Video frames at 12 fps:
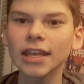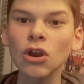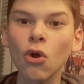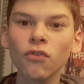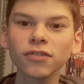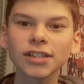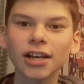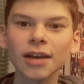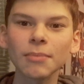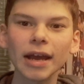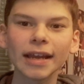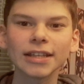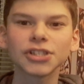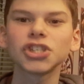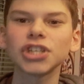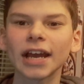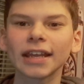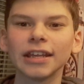in overtime
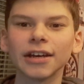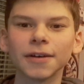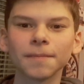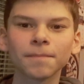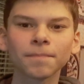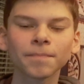against Czechia.